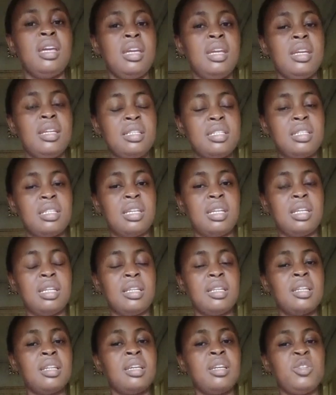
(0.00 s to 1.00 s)

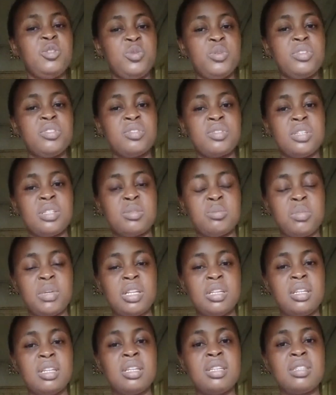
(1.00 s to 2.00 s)
juice
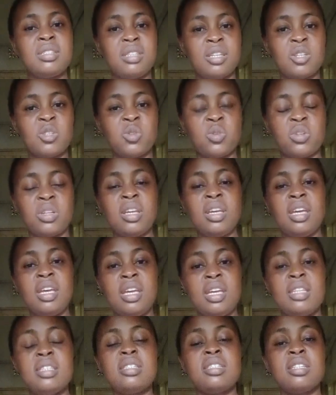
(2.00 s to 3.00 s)
treatment section,
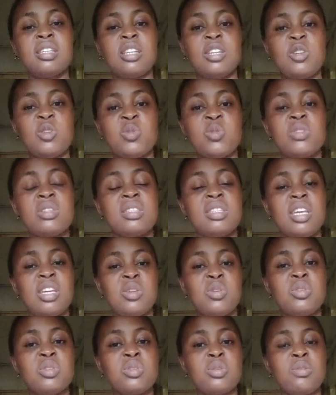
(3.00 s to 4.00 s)
hence reduce the
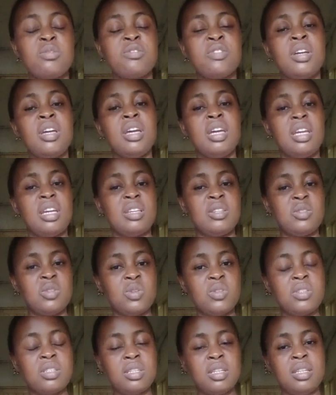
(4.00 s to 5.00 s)
use of
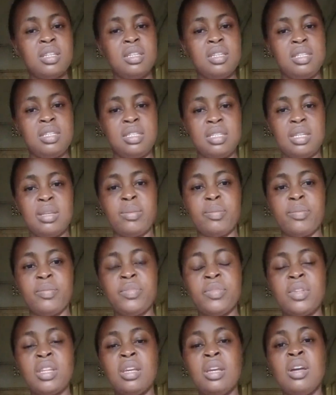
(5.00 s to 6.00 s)
exhaust steam.
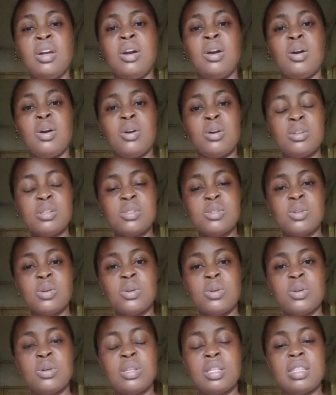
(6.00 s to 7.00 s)

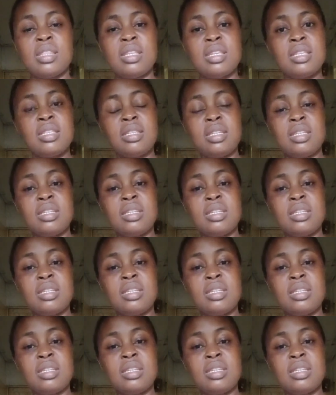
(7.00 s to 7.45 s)
Also, in this